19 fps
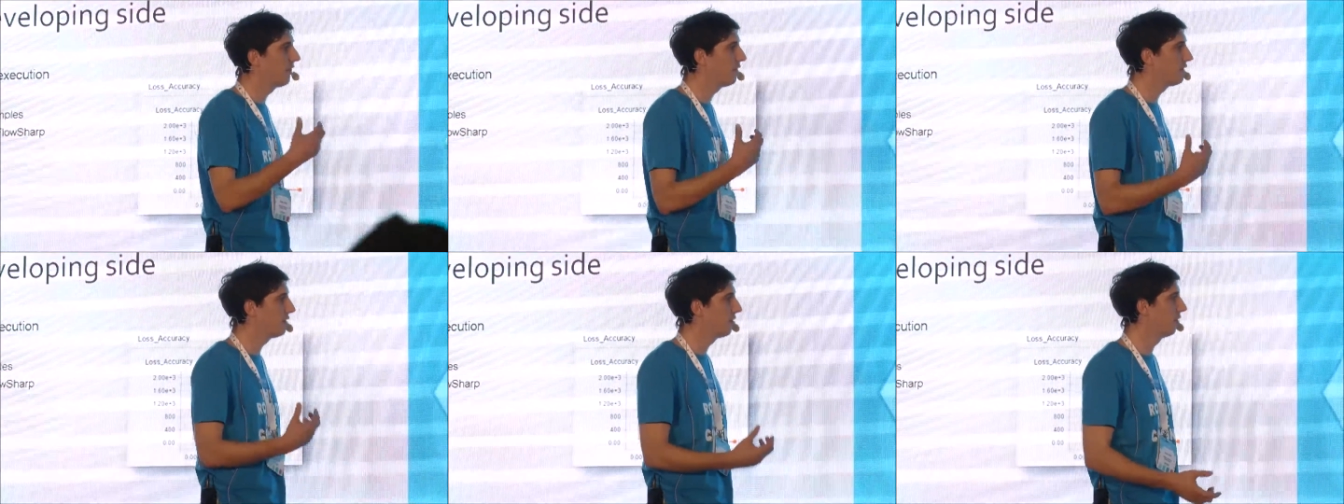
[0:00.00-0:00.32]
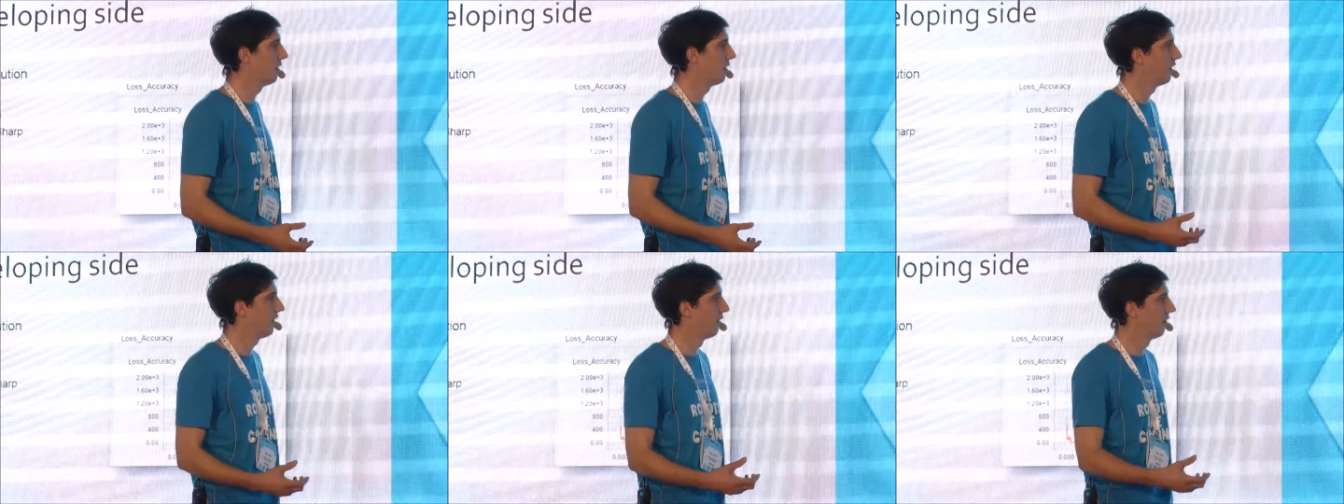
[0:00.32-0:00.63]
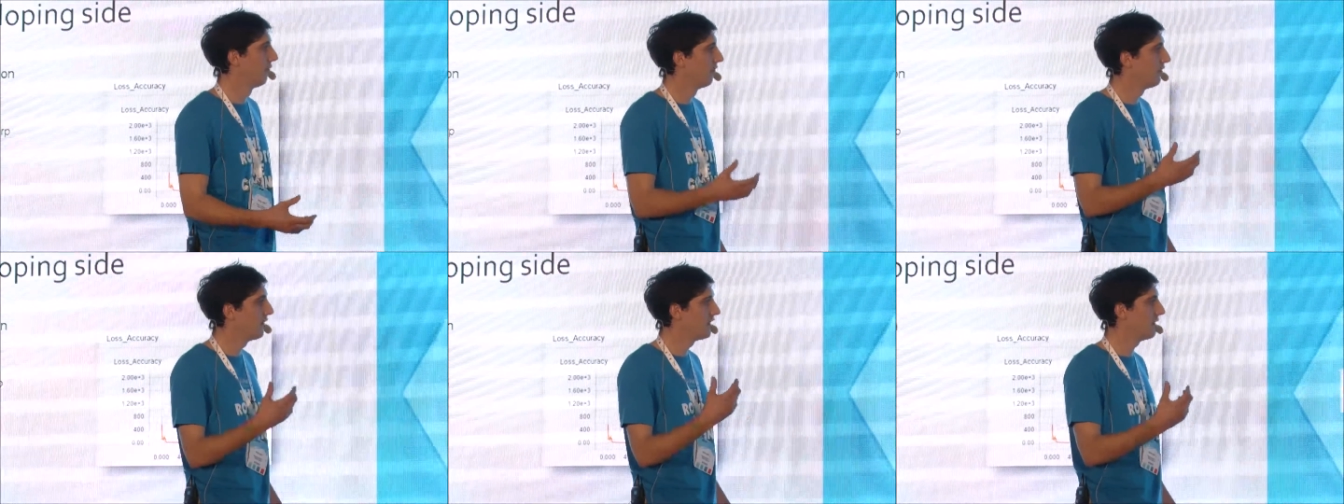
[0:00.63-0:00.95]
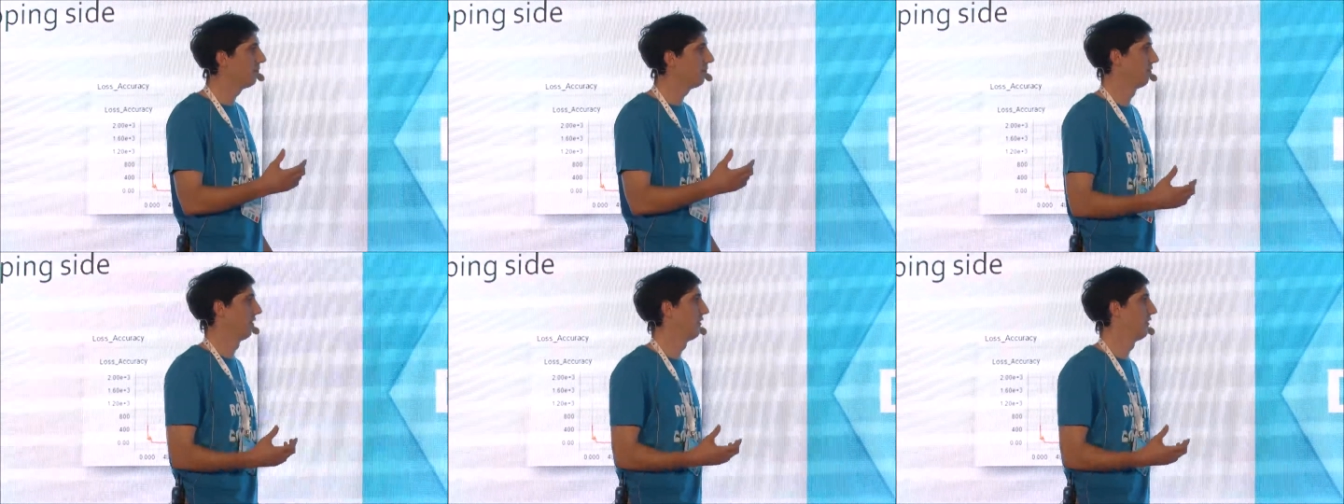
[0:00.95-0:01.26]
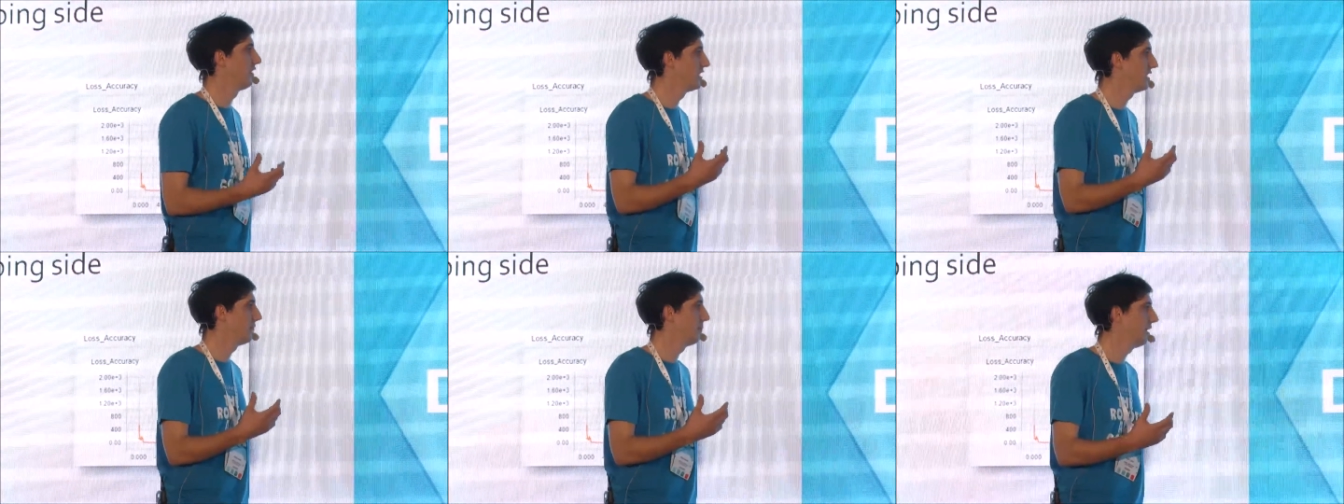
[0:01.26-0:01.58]
you a
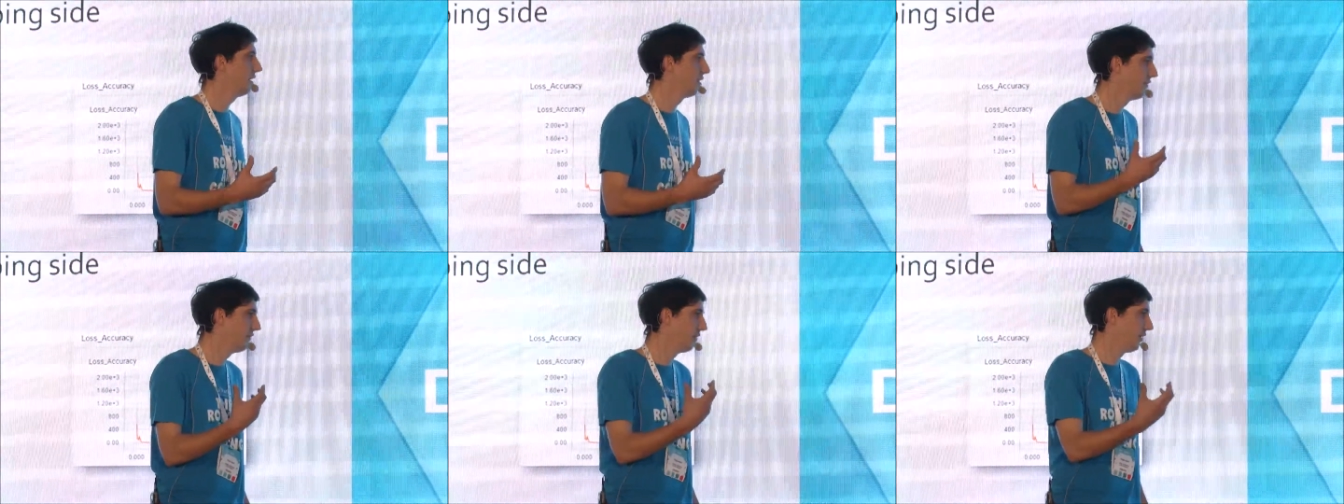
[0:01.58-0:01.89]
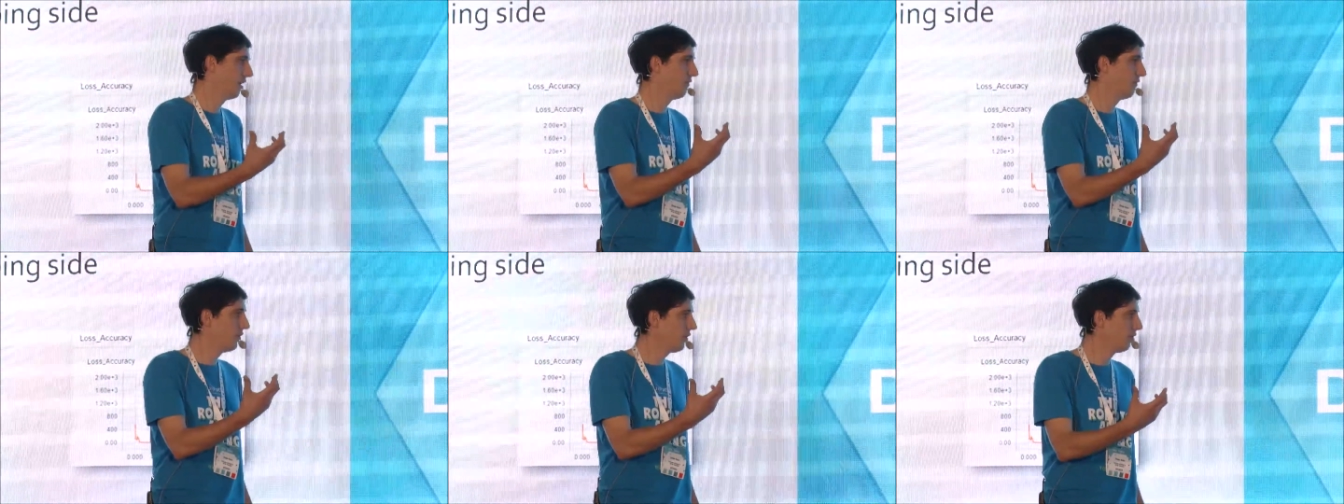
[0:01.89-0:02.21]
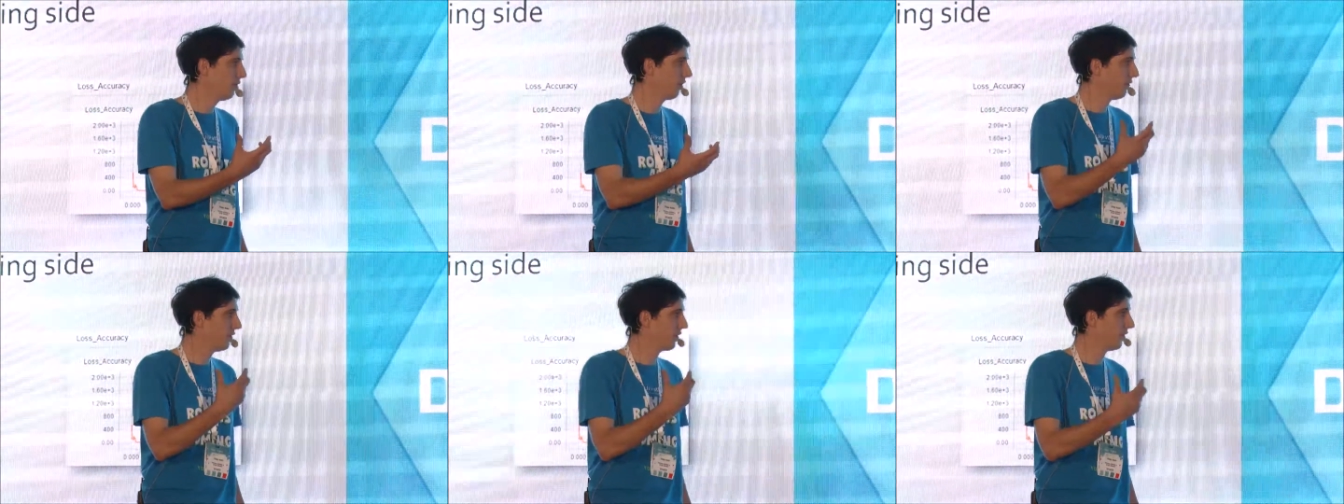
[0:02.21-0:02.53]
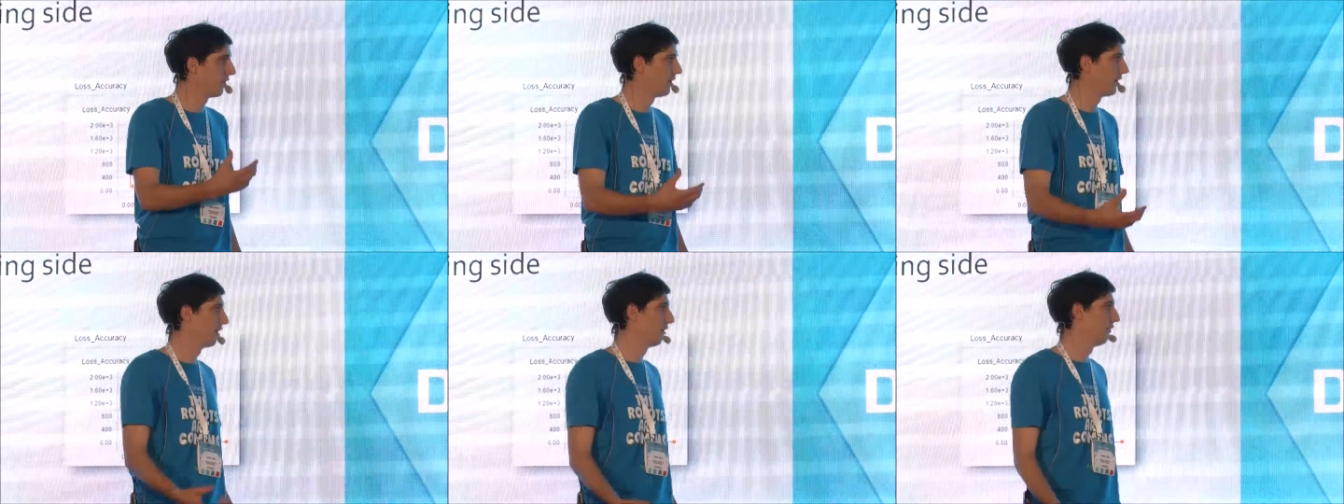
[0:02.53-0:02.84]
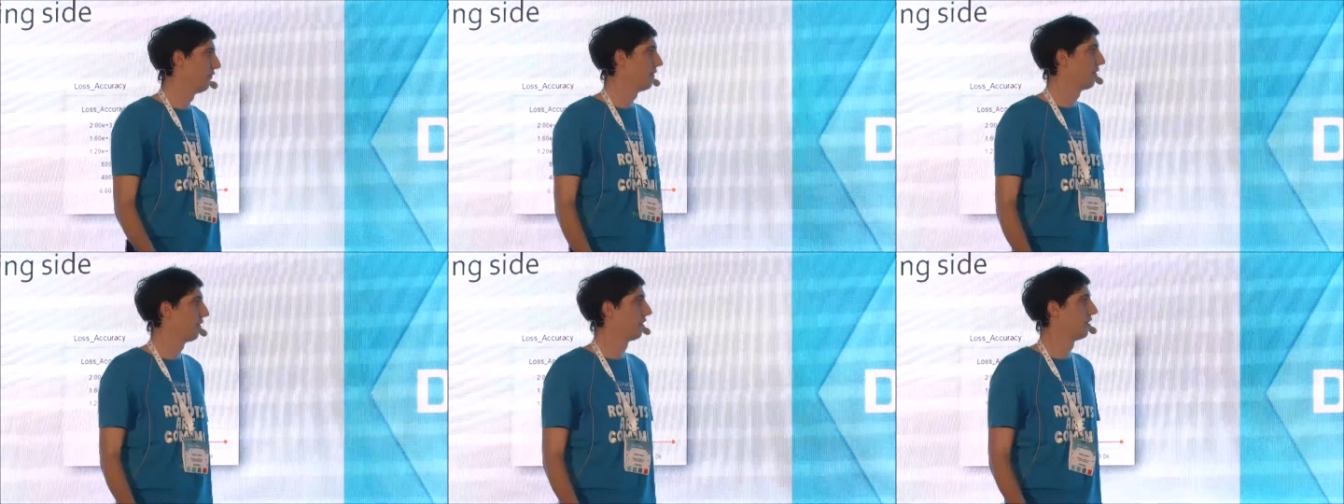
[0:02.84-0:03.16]
view of
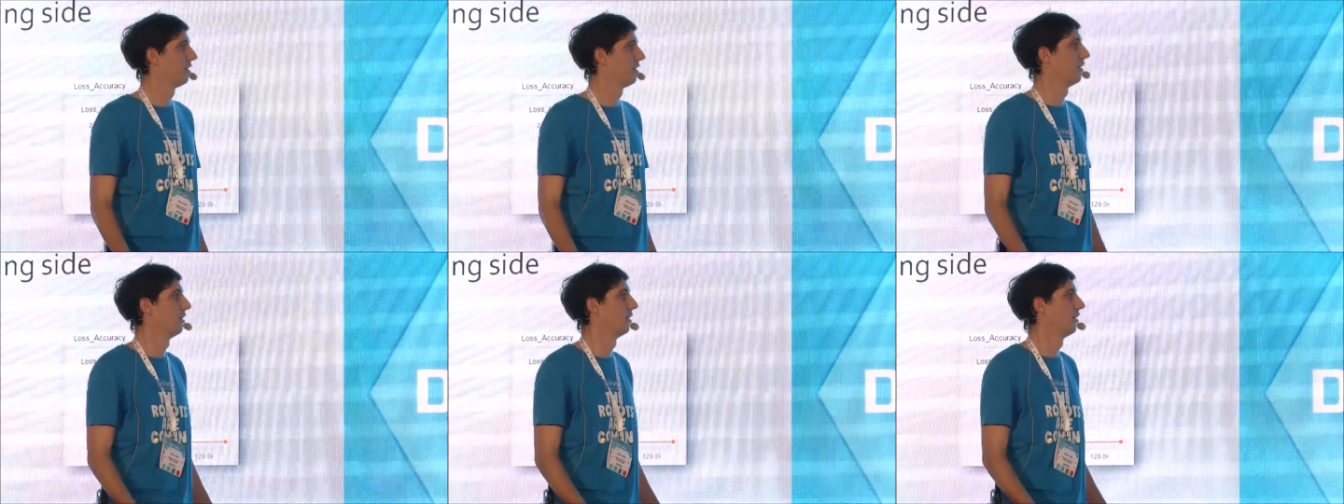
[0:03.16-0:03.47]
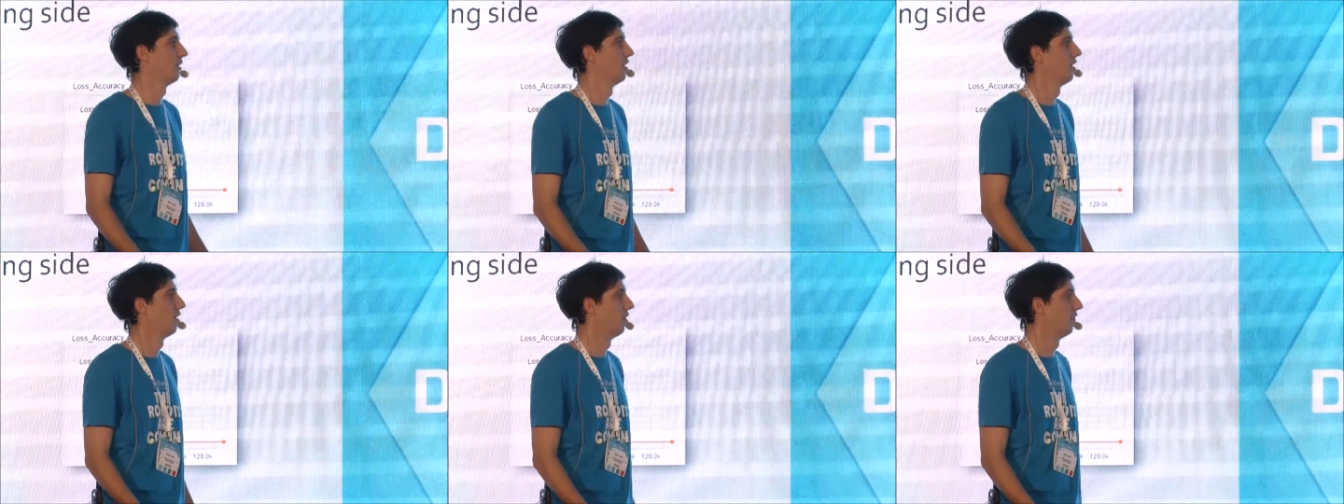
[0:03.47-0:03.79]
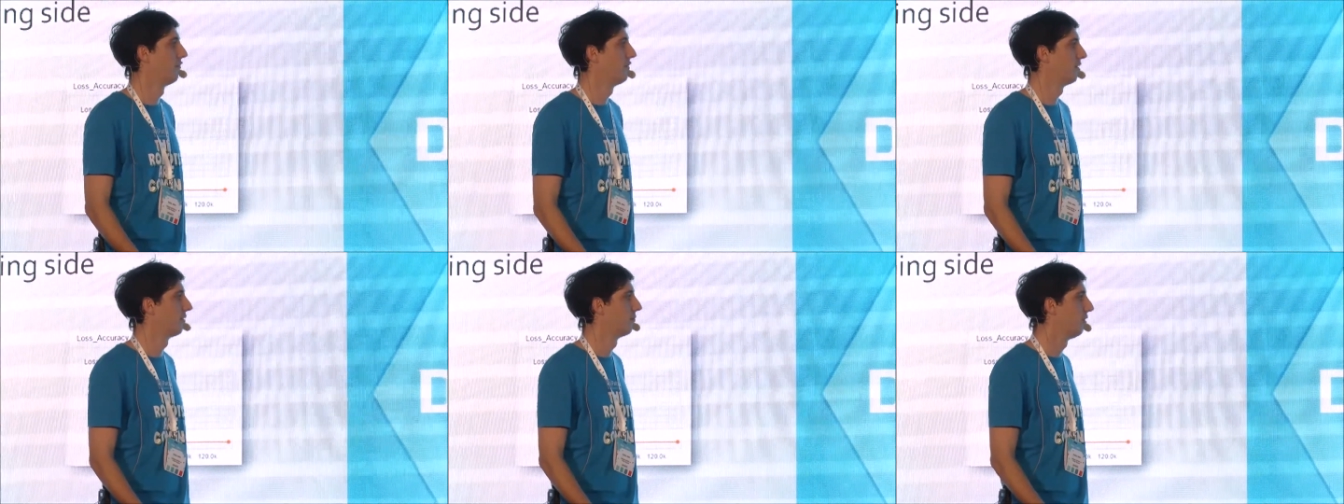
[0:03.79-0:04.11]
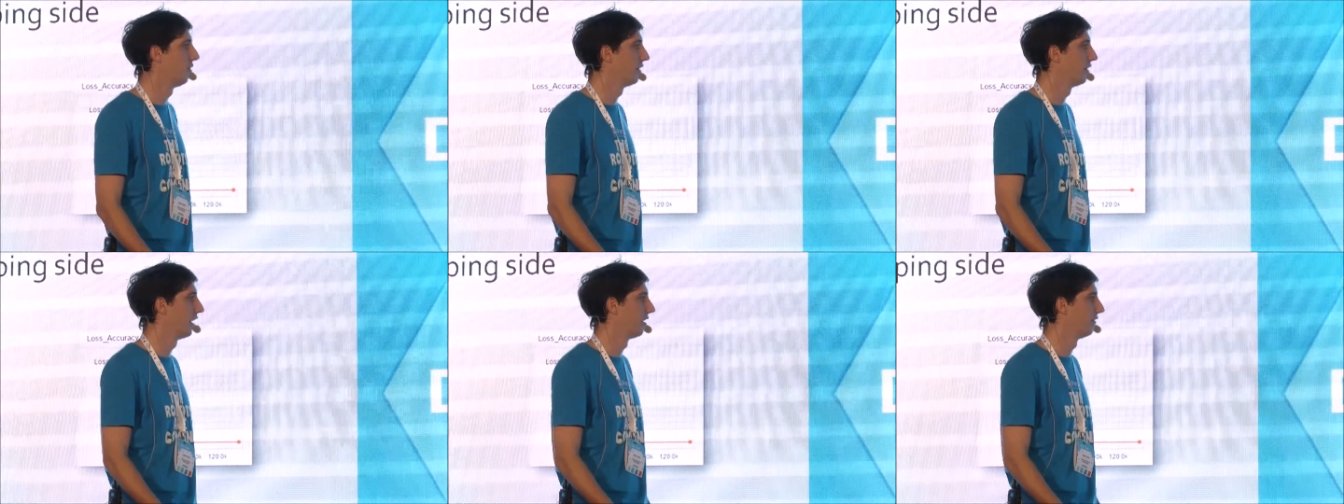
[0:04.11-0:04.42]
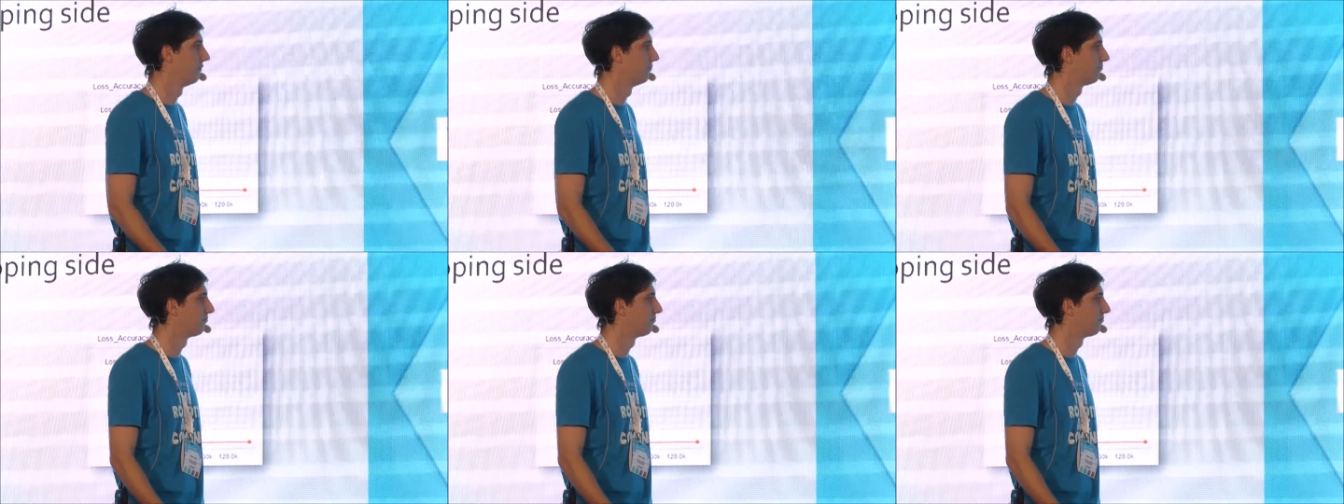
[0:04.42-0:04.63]
your model.